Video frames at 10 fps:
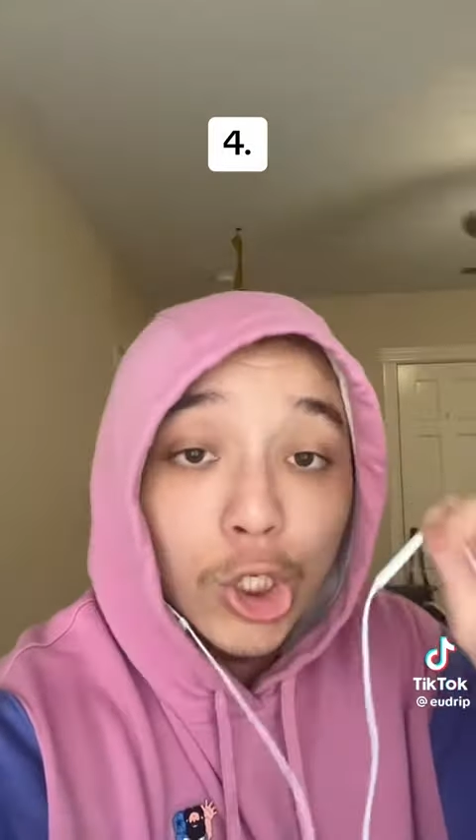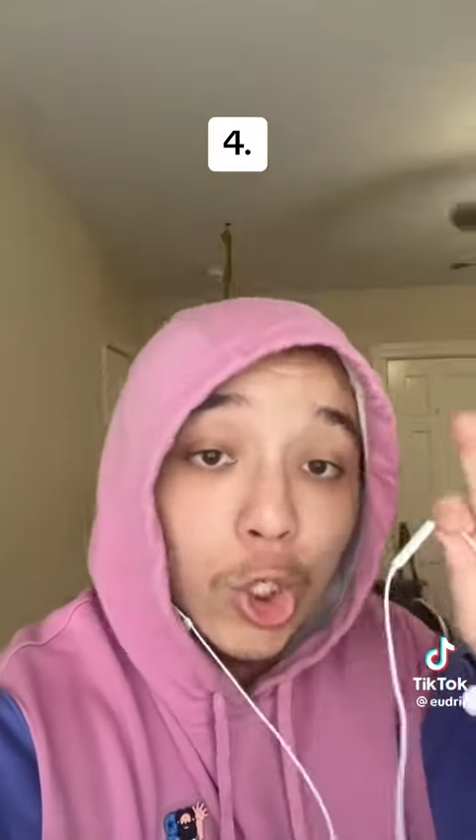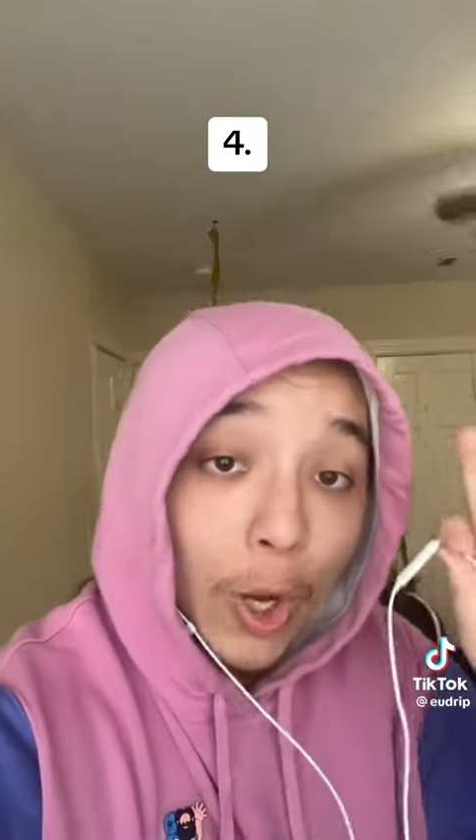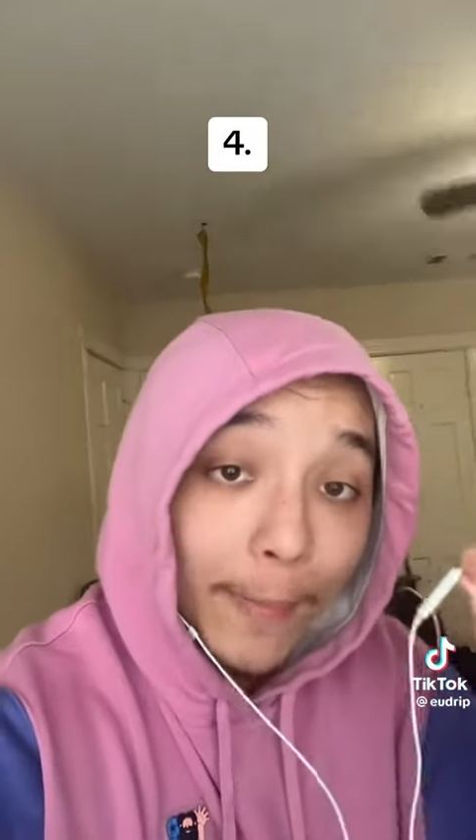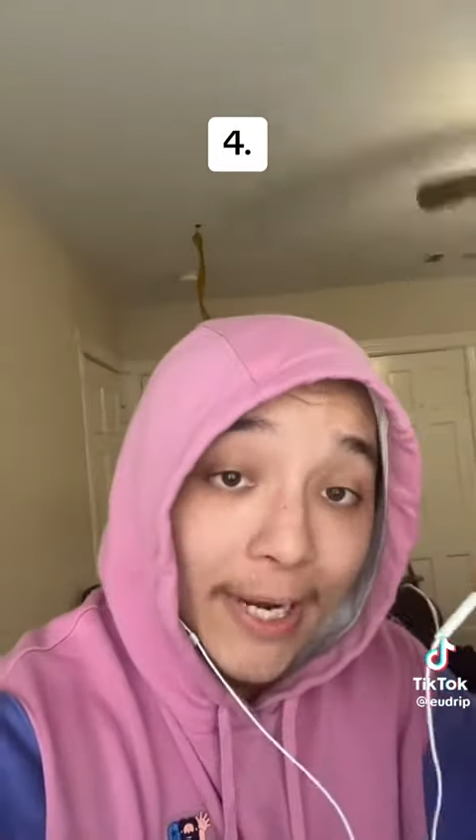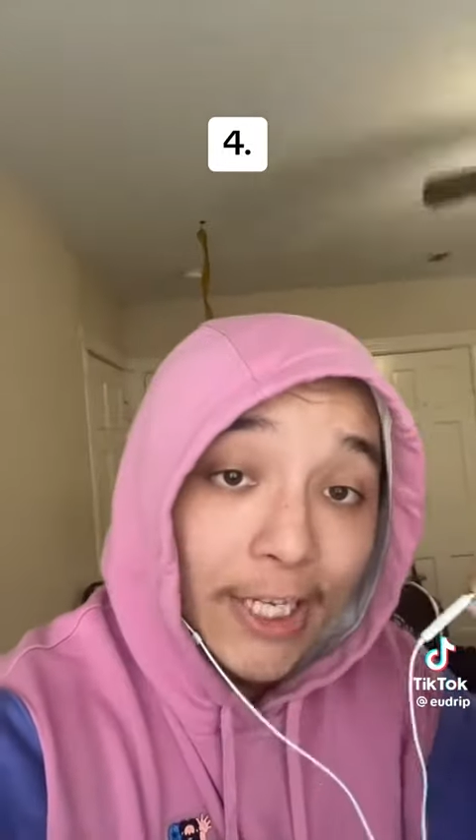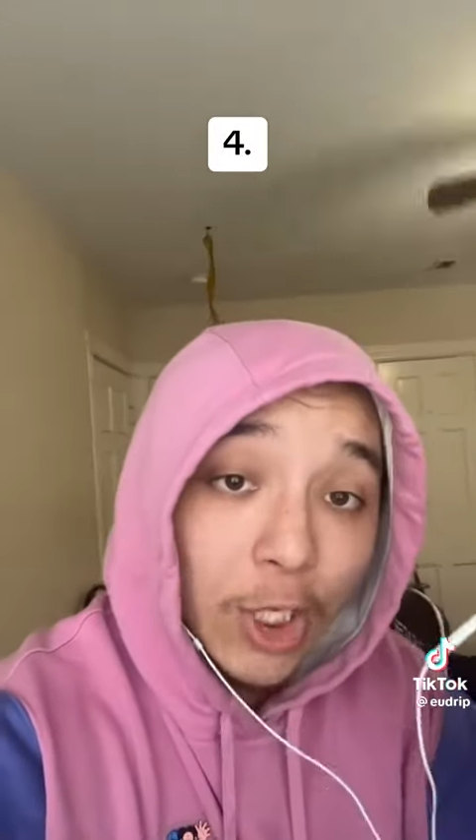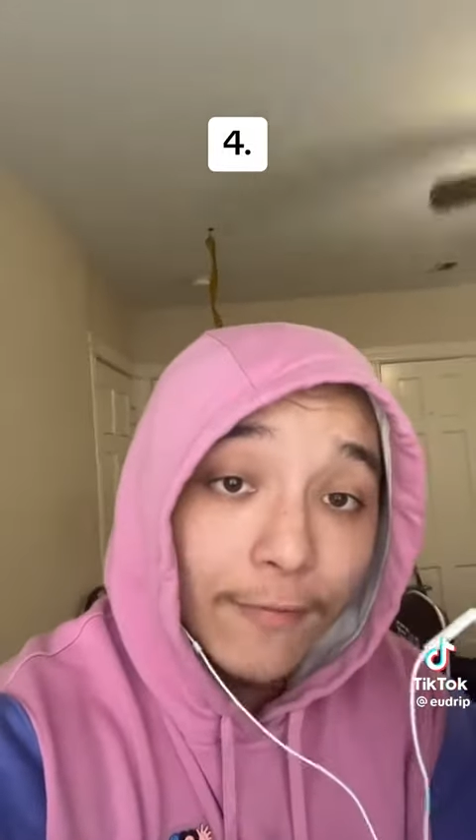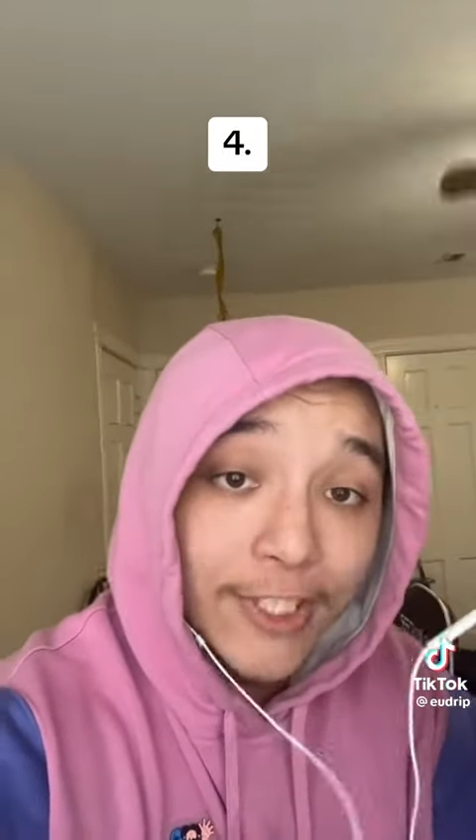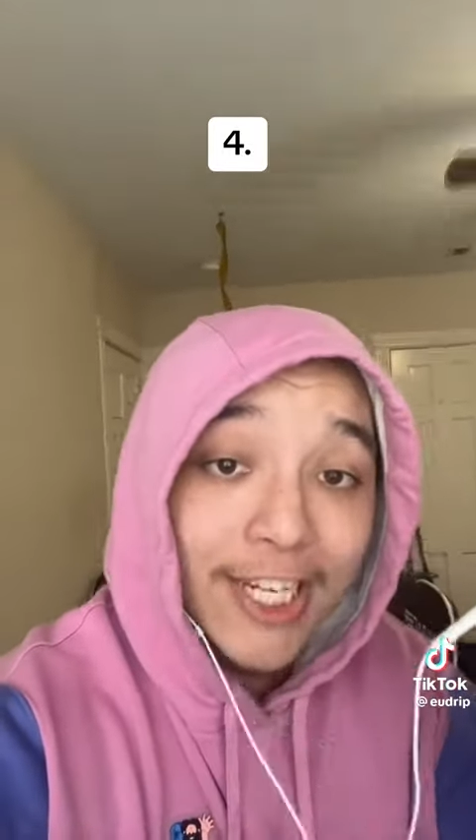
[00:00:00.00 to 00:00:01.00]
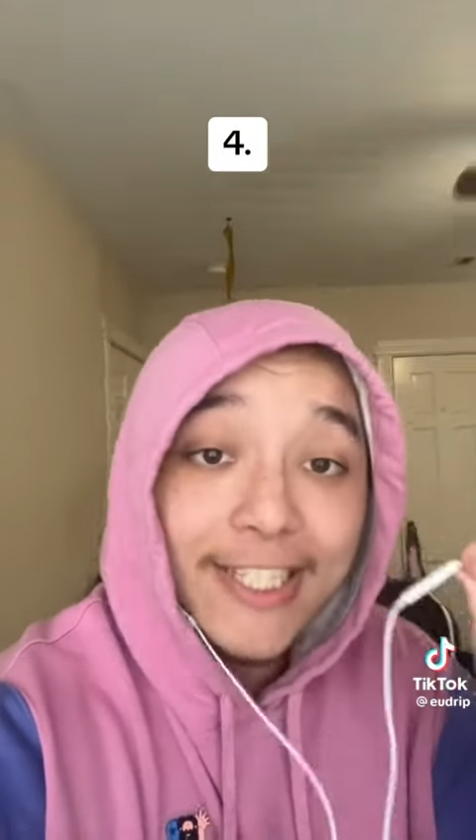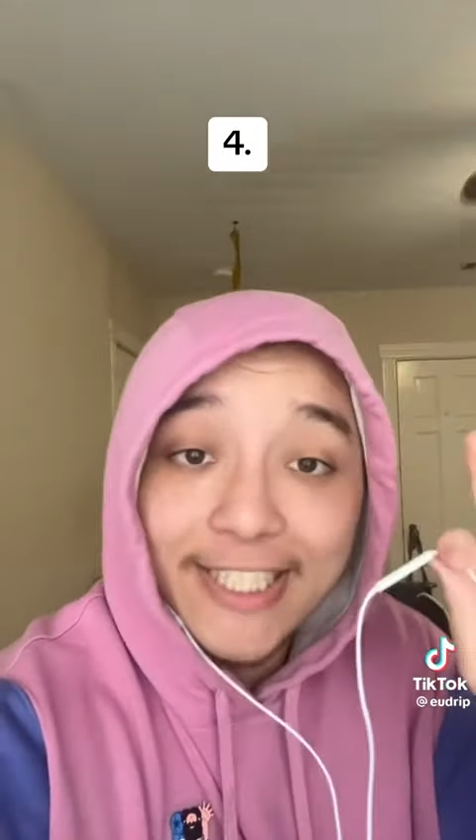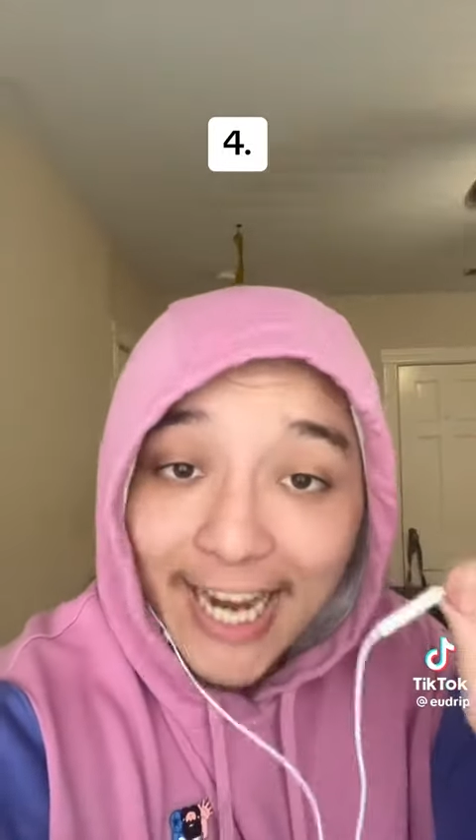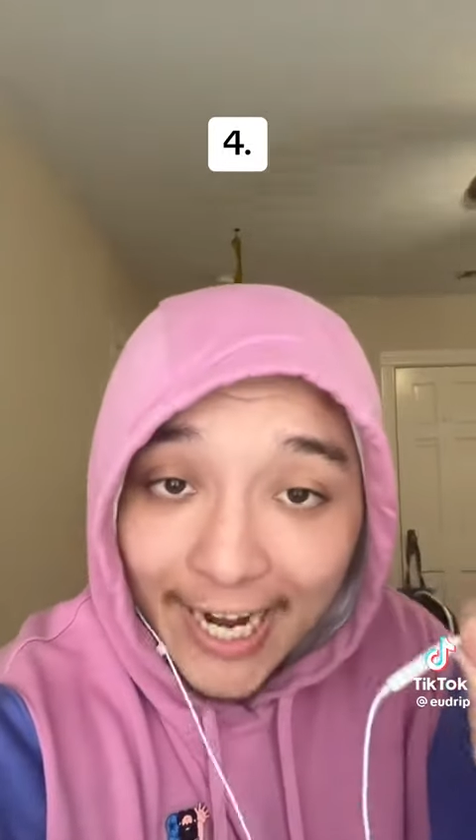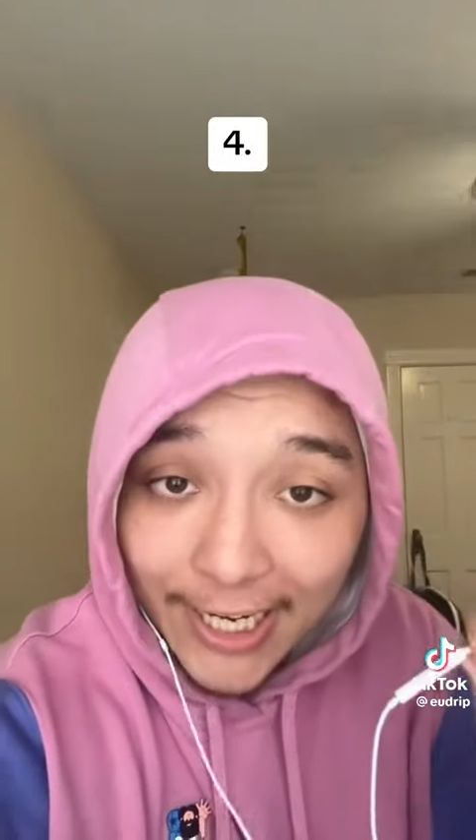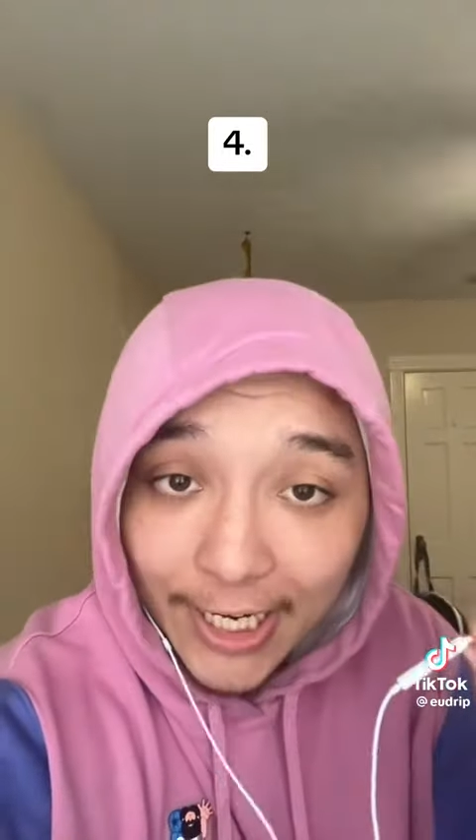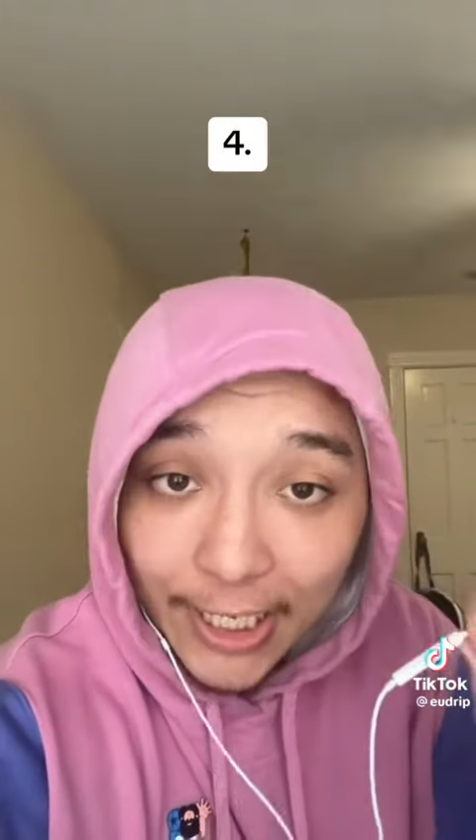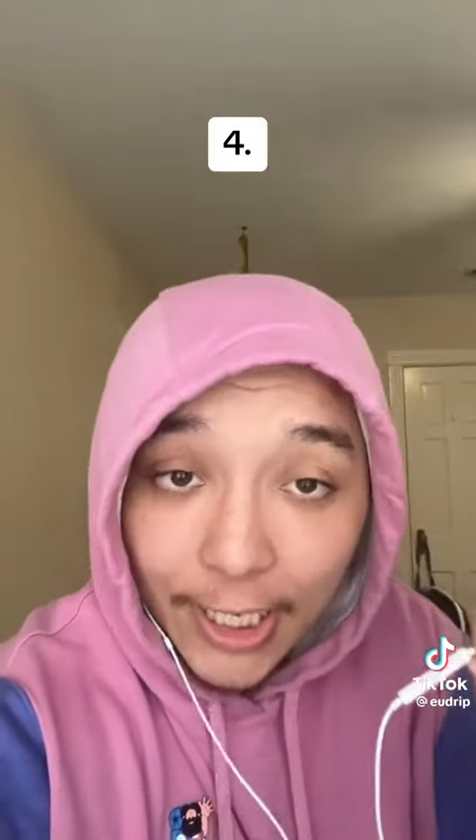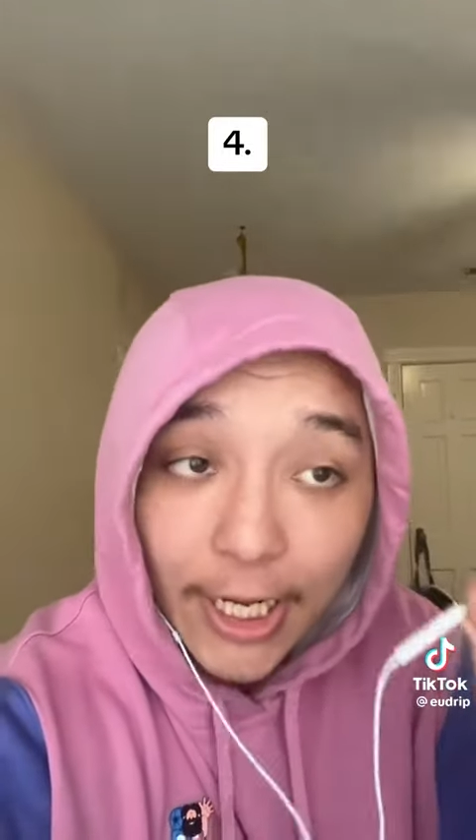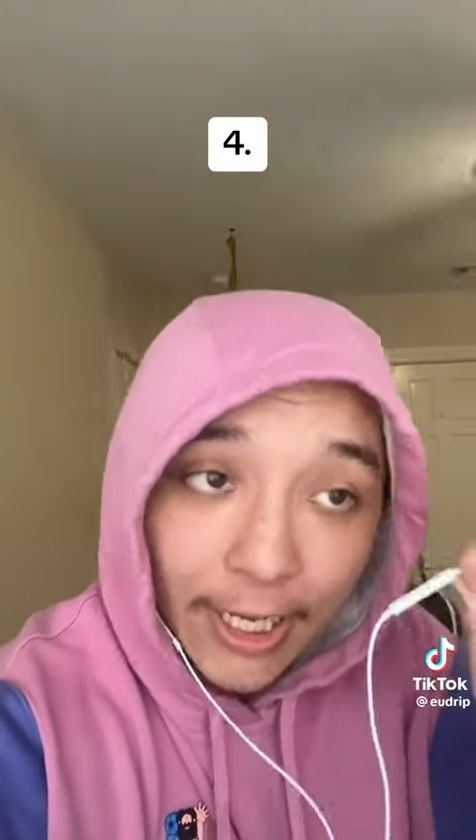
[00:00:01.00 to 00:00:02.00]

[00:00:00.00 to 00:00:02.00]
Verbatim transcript: So a police officer technically